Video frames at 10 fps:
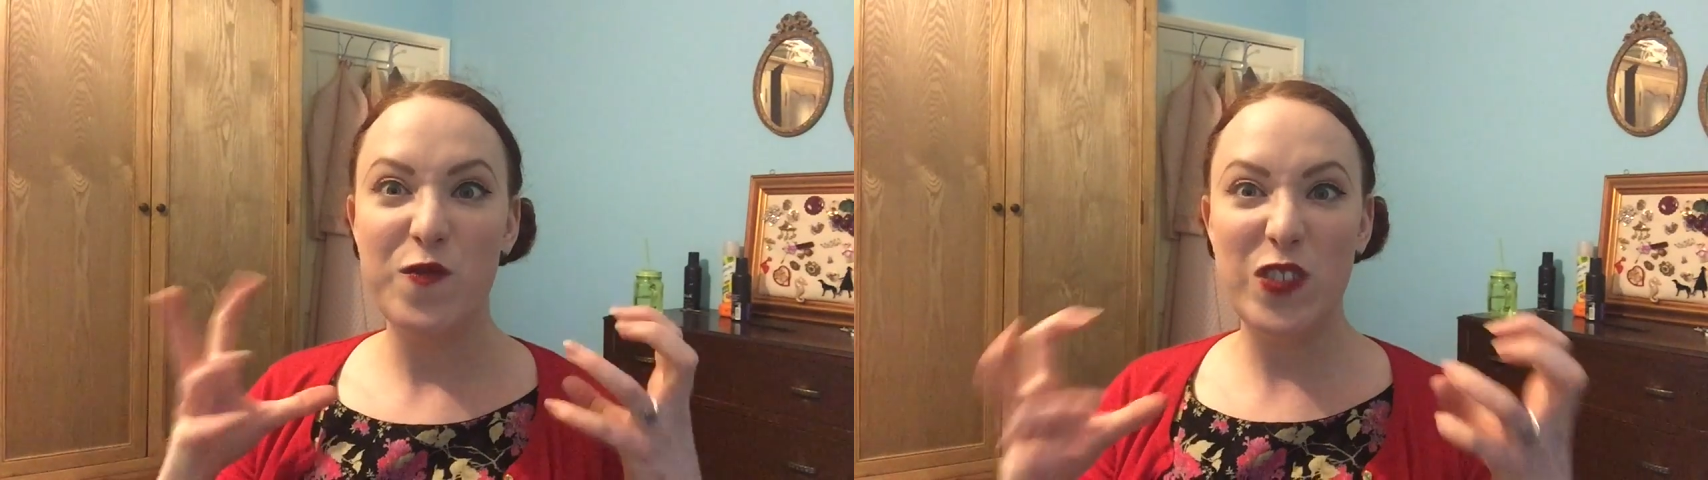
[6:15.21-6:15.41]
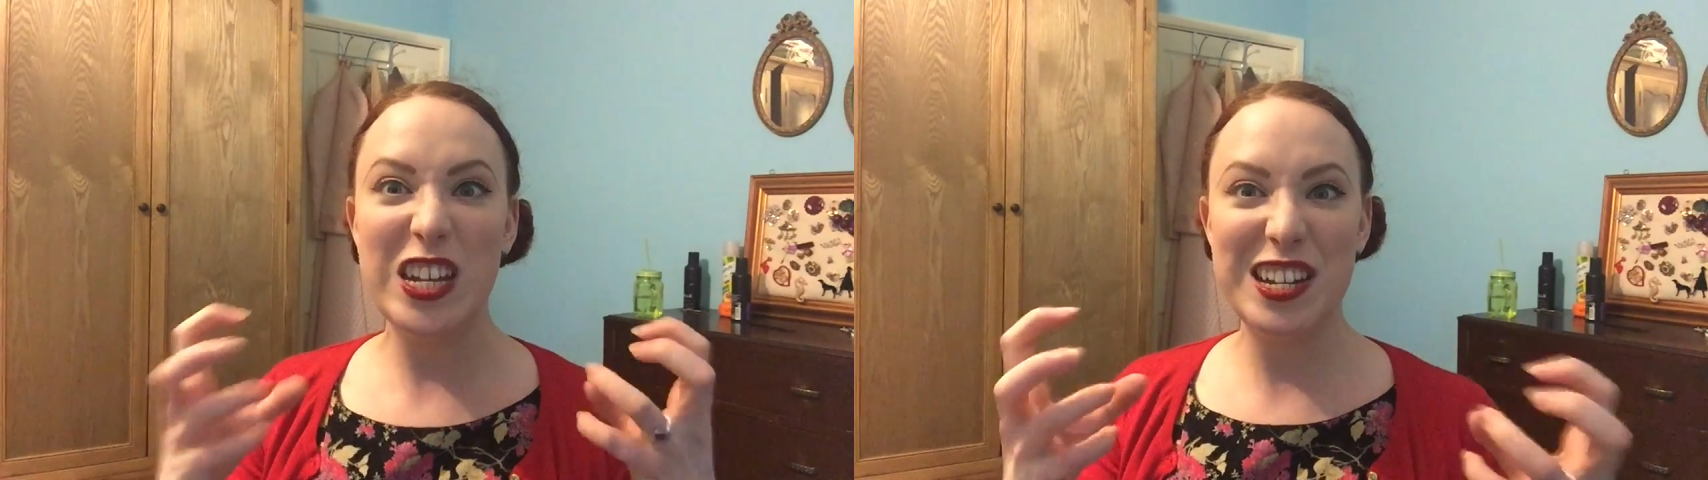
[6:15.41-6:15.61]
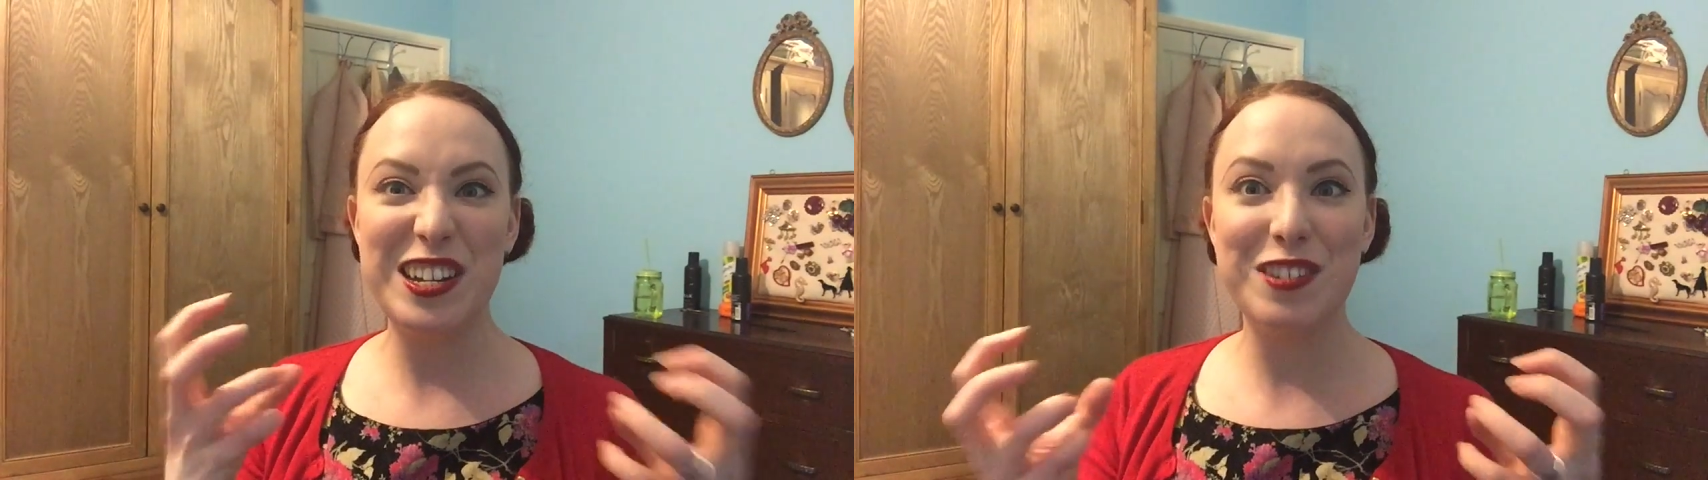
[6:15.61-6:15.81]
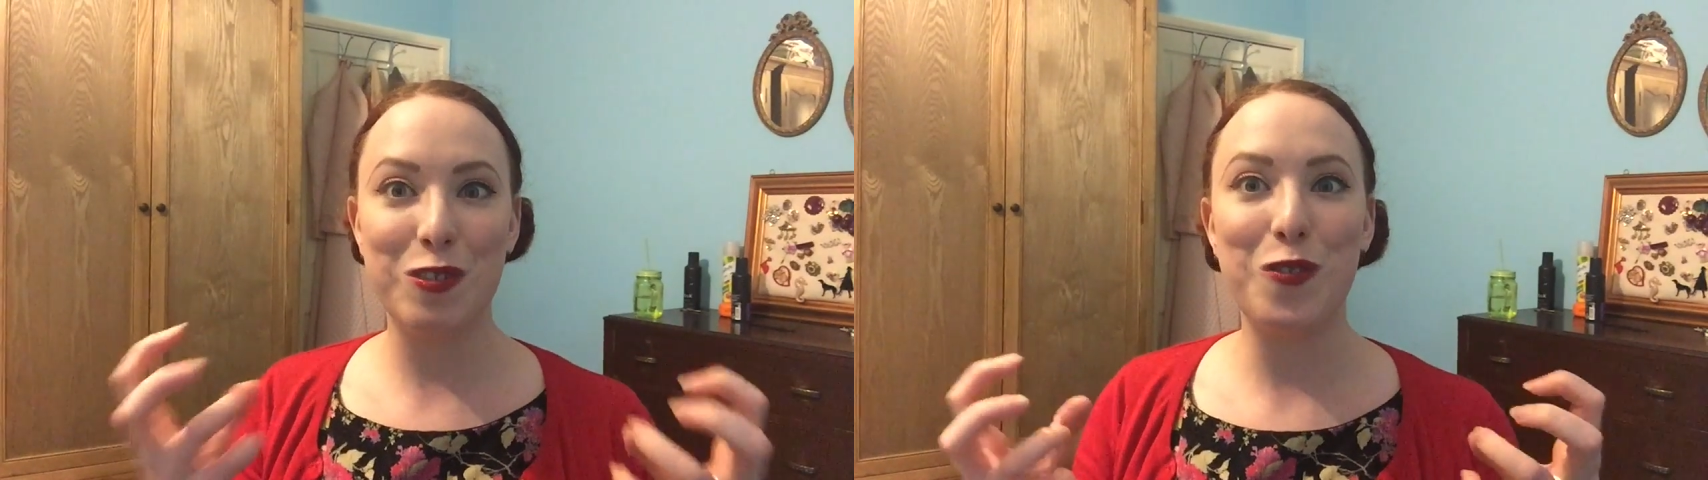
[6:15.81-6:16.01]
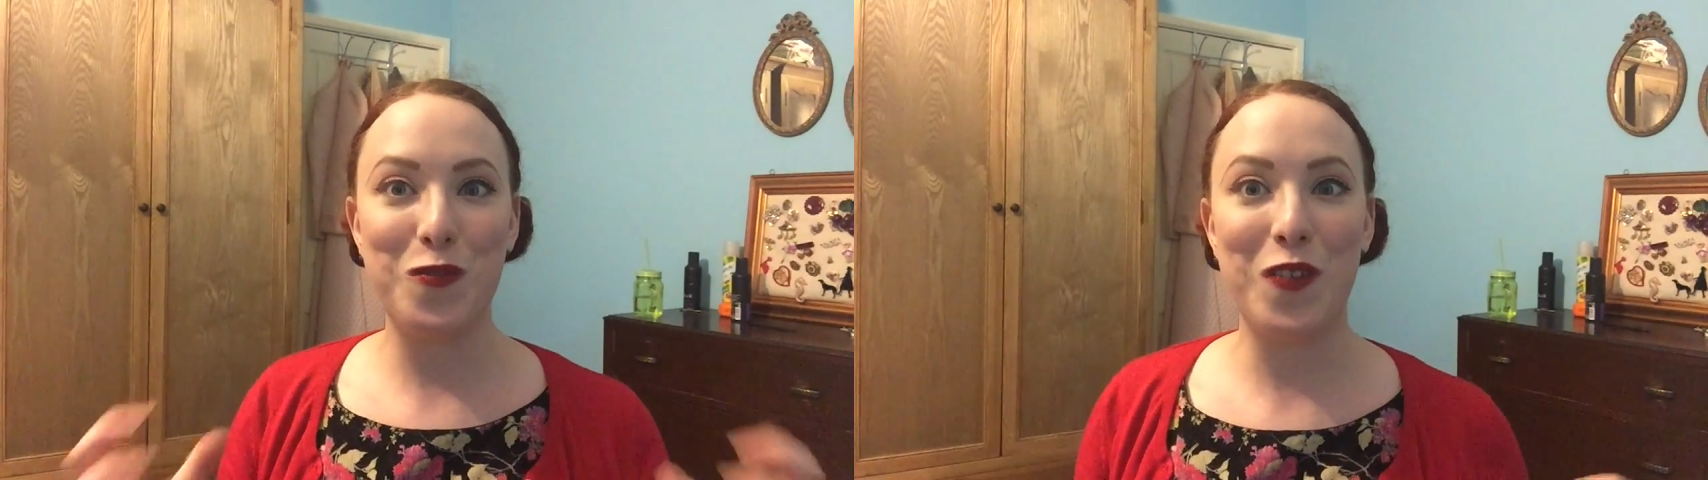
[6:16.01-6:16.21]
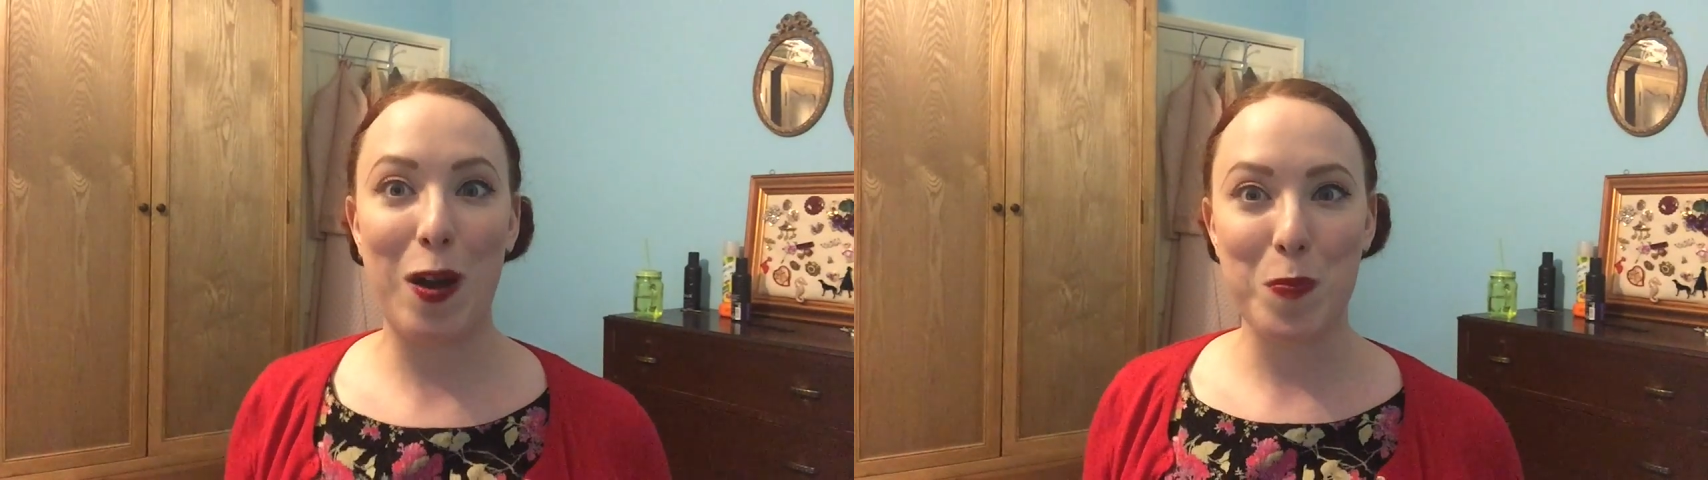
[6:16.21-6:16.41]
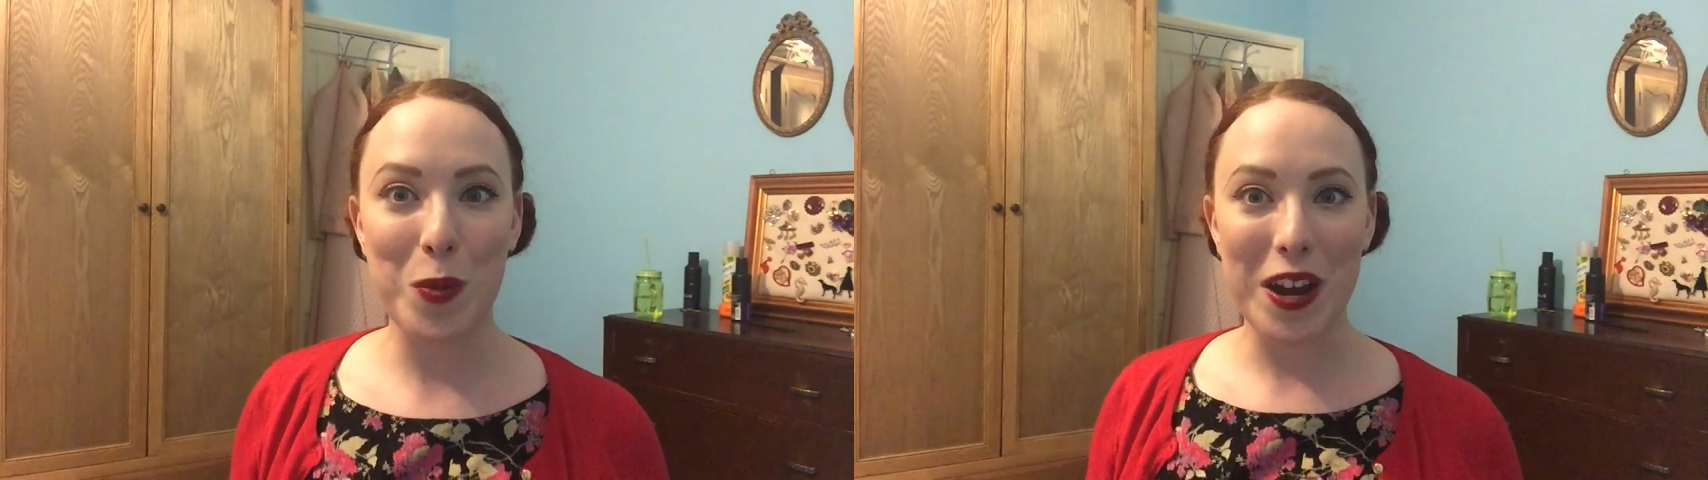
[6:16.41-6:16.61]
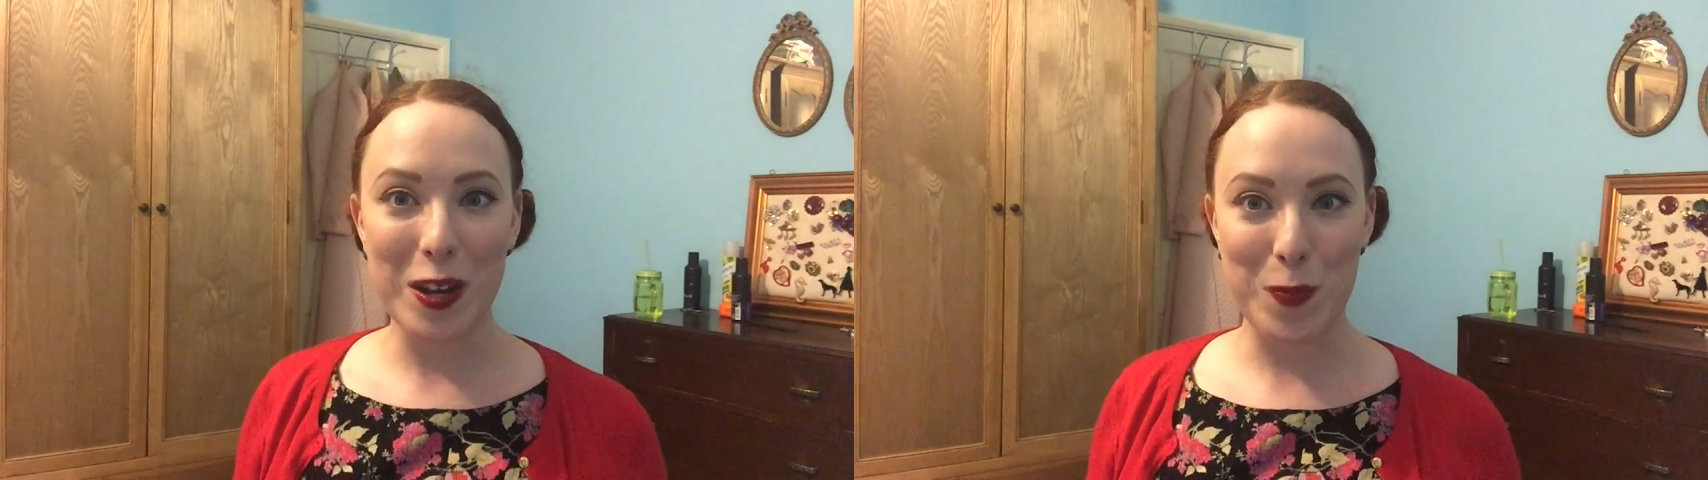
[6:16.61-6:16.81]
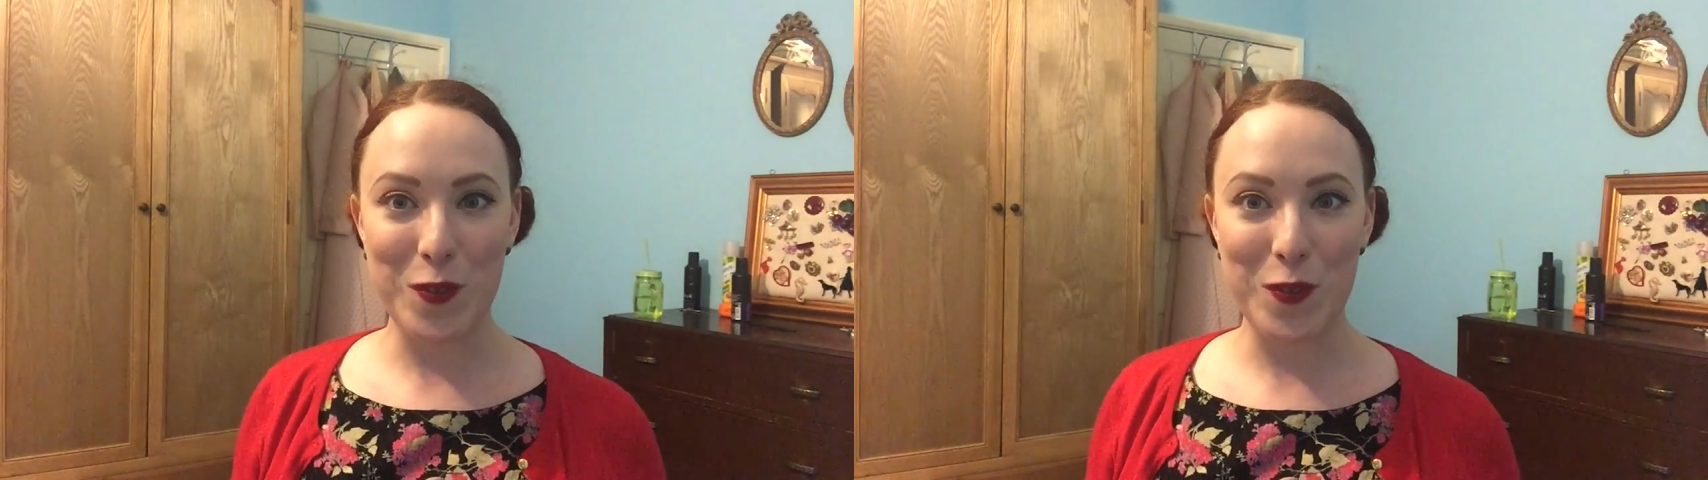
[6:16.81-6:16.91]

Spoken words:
feeling your fabric